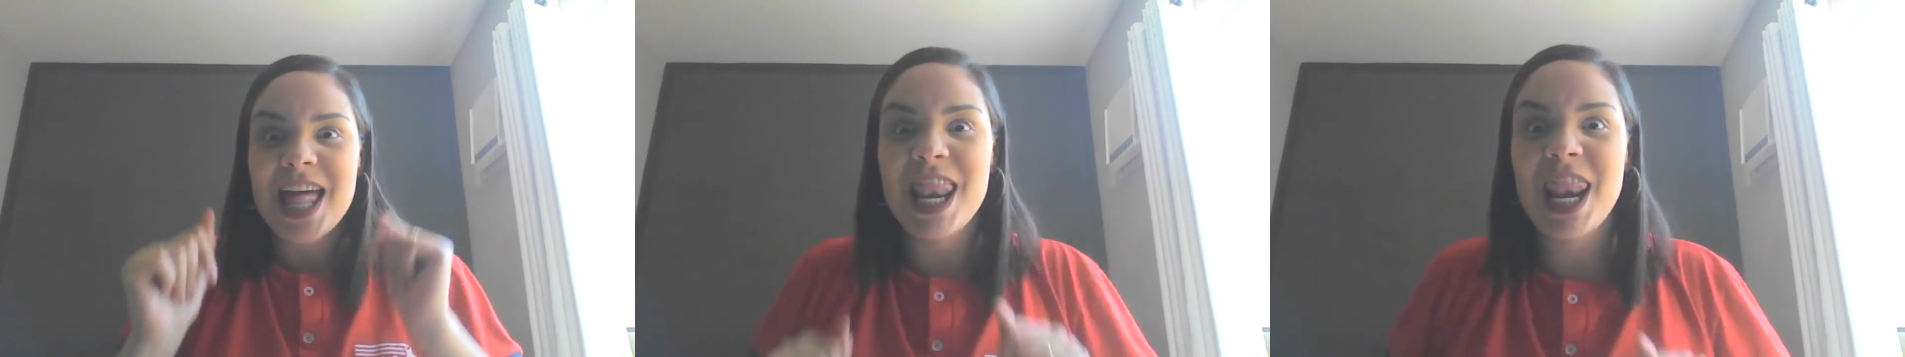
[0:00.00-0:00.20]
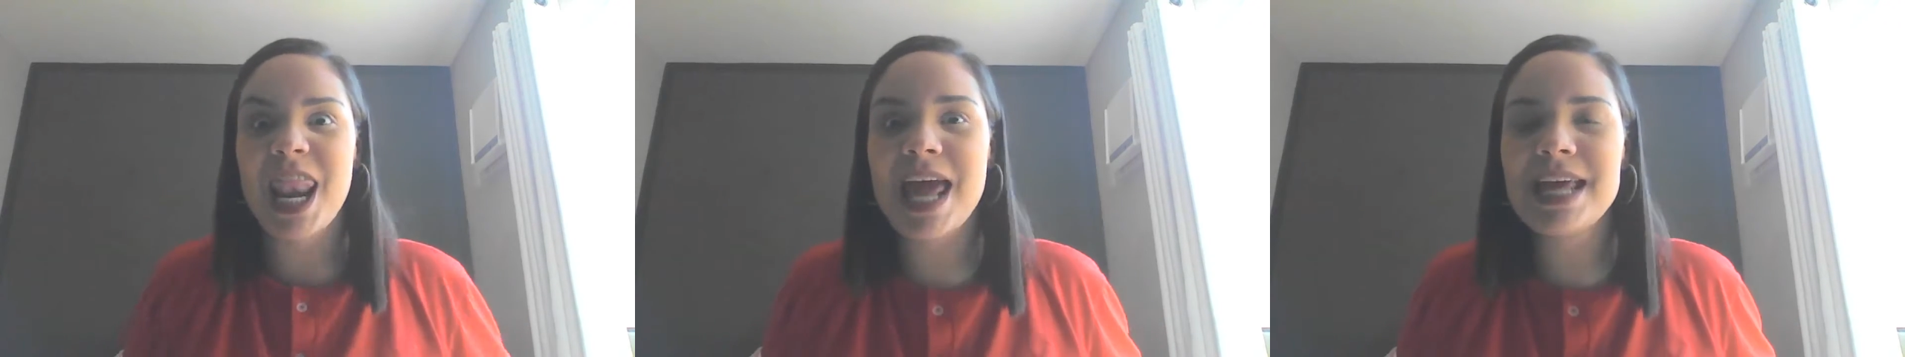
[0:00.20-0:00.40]

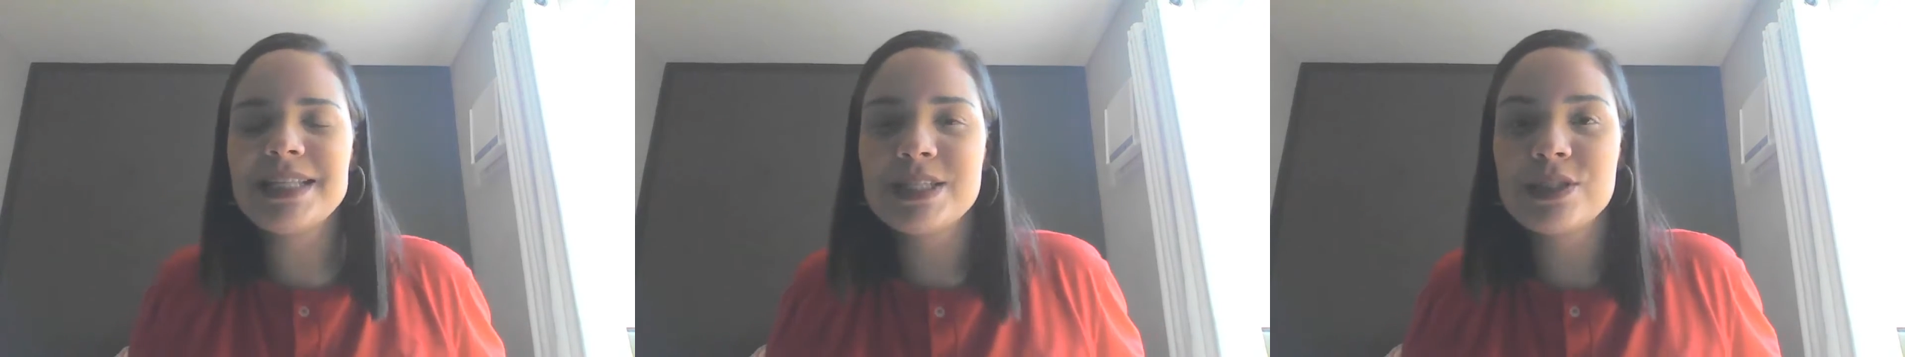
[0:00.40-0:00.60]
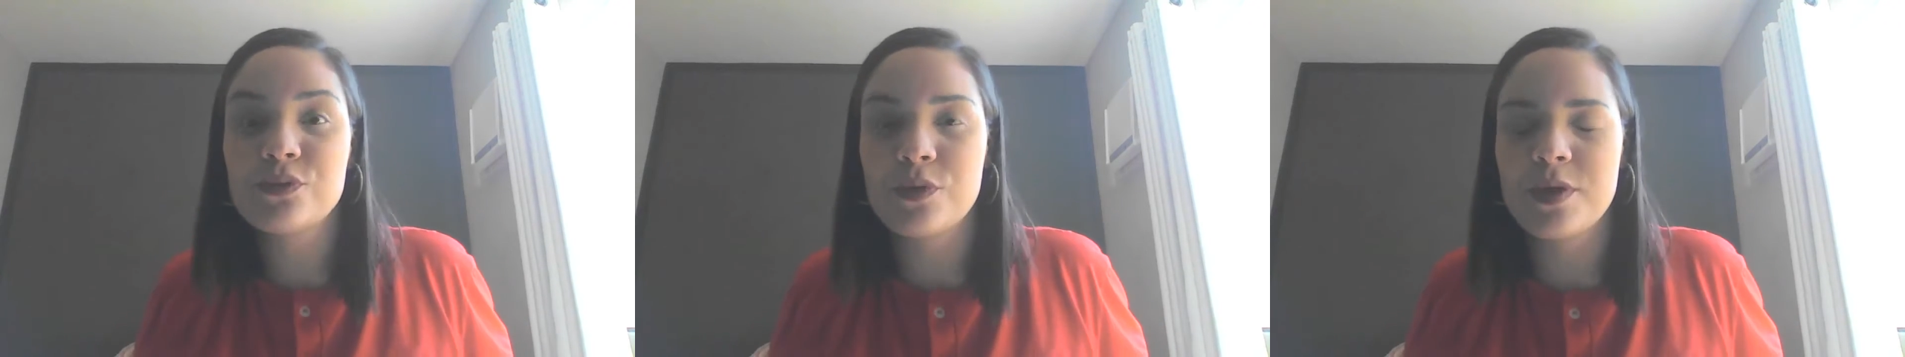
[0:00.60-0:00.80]

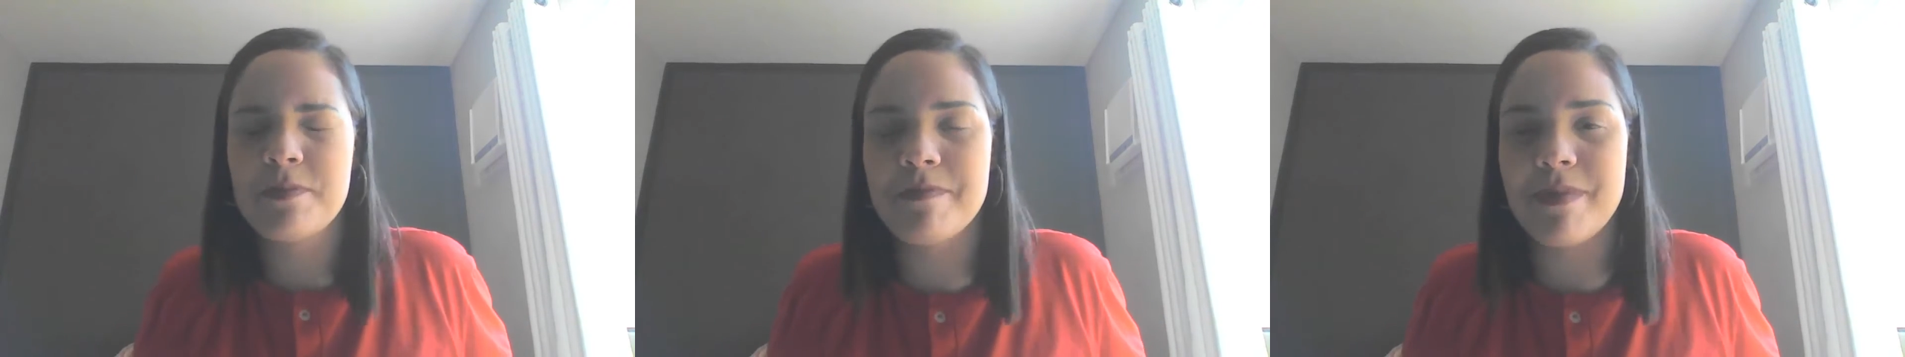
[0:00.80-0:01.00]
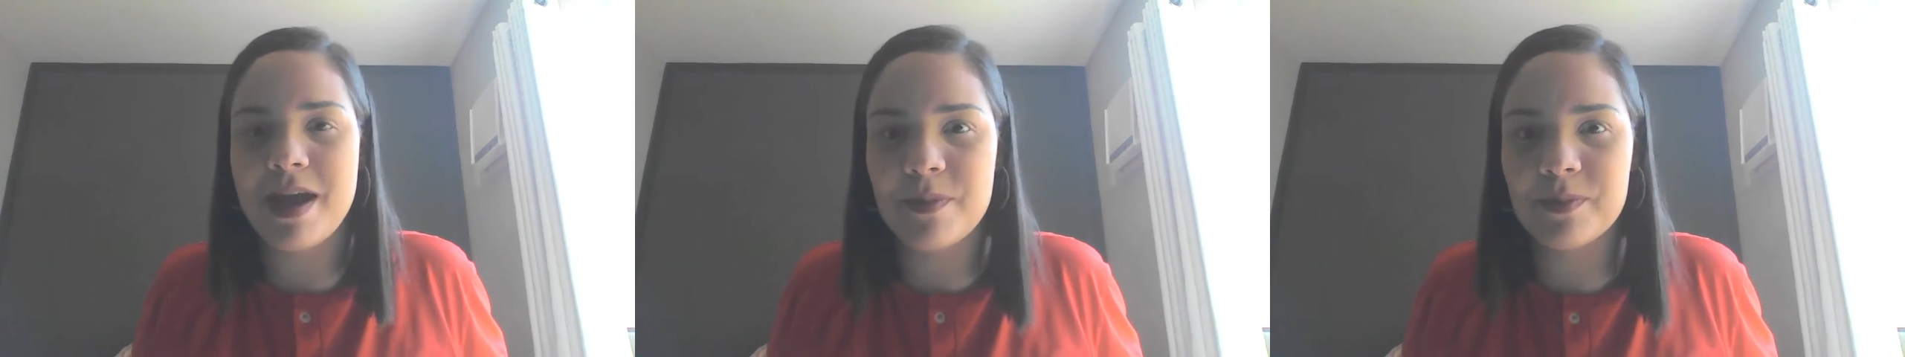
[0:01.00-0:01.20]
Let's
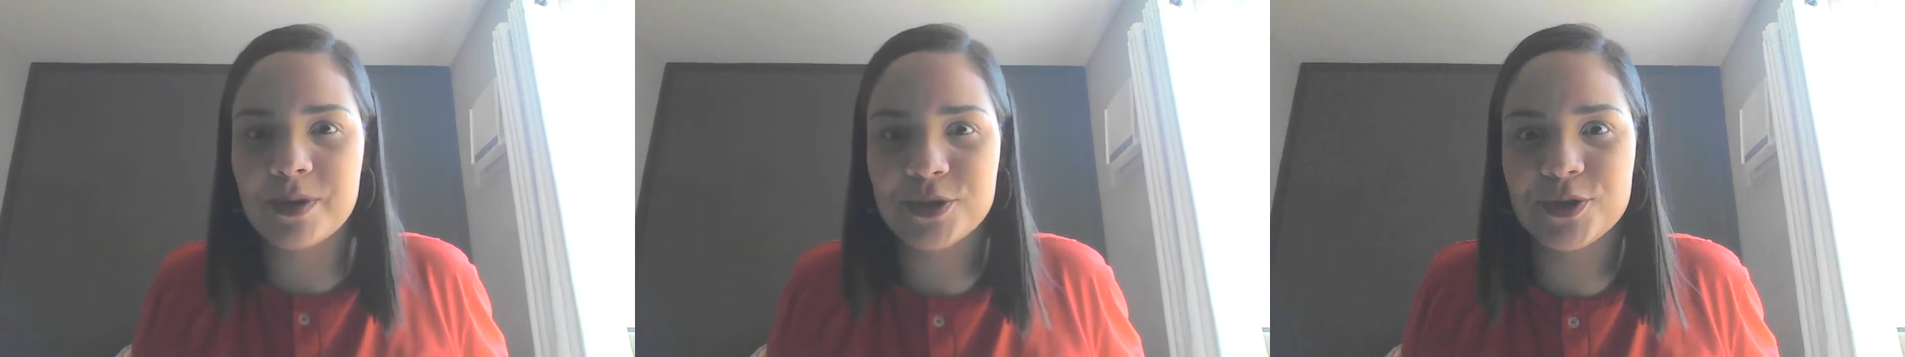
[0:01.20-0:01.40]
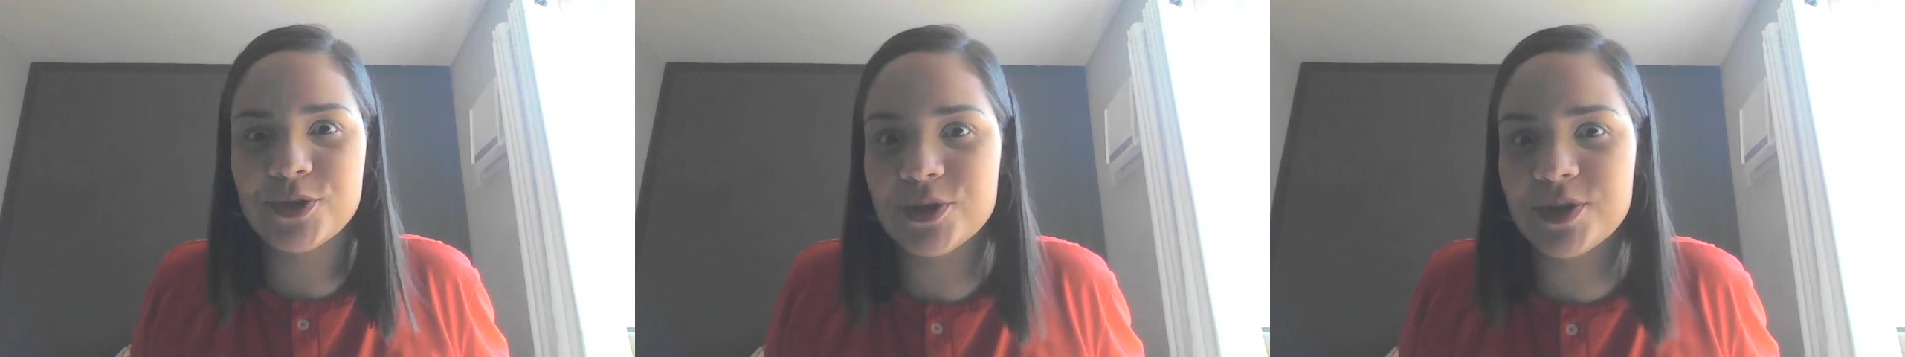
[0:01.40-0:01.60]

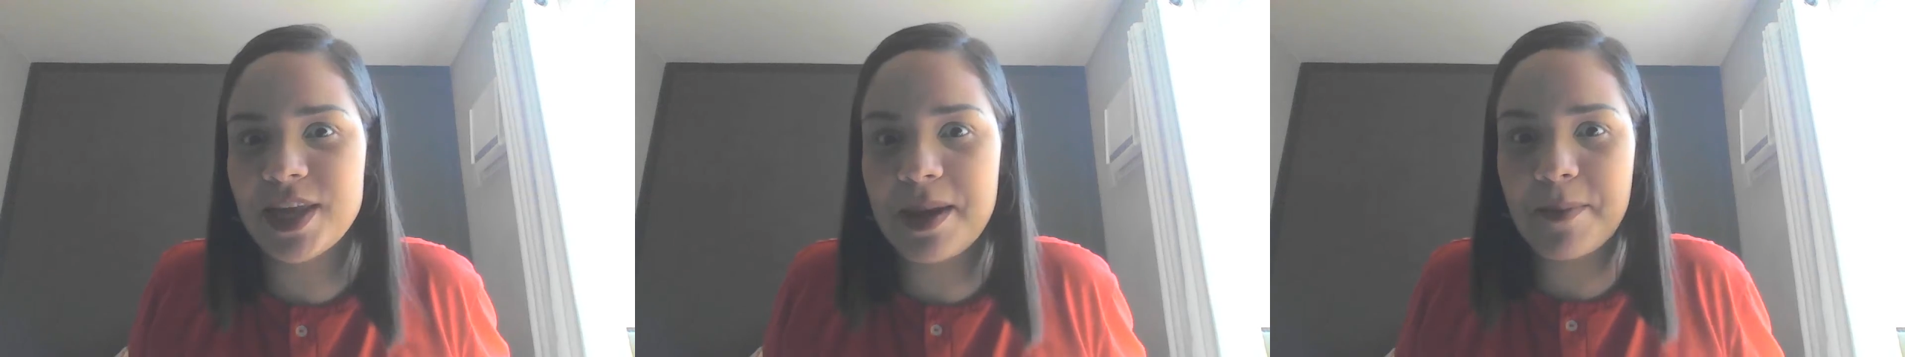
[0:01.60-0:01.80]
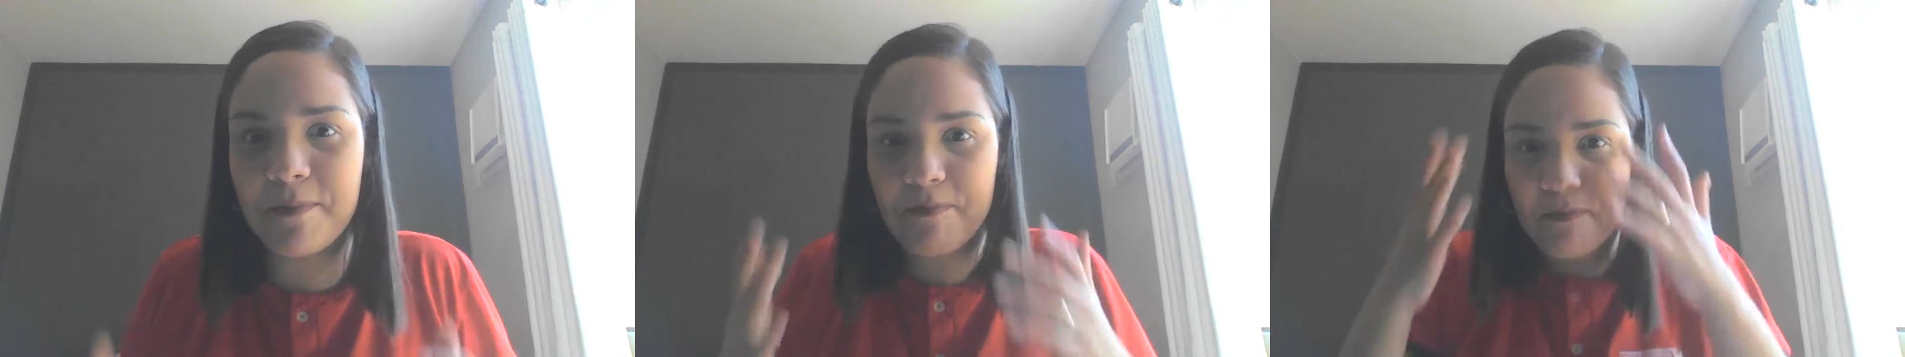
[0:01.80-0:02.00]
remember
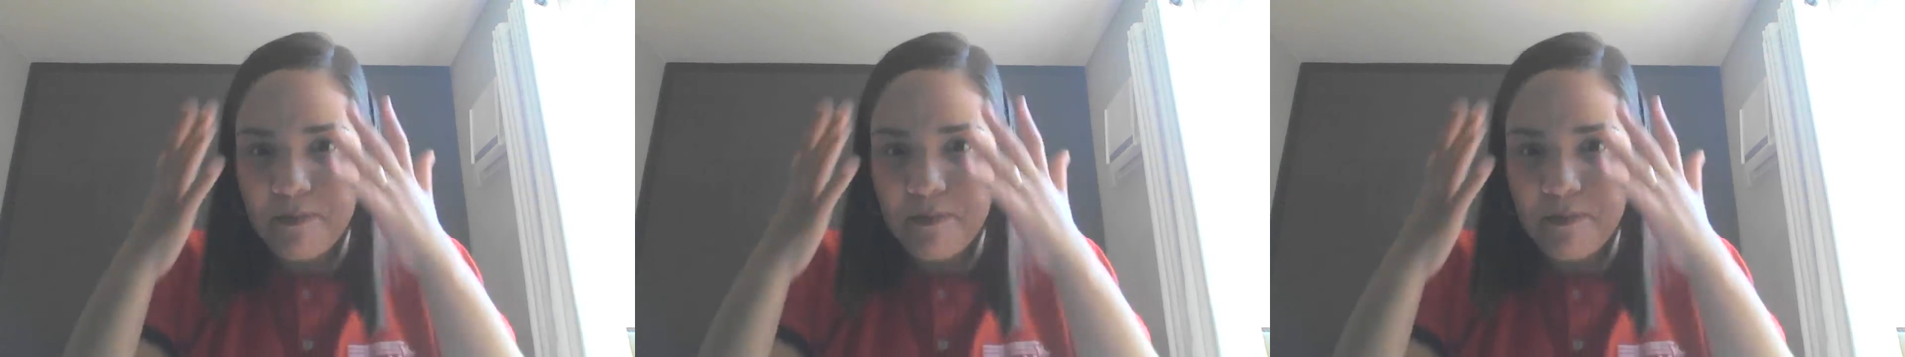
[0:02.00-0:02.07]
today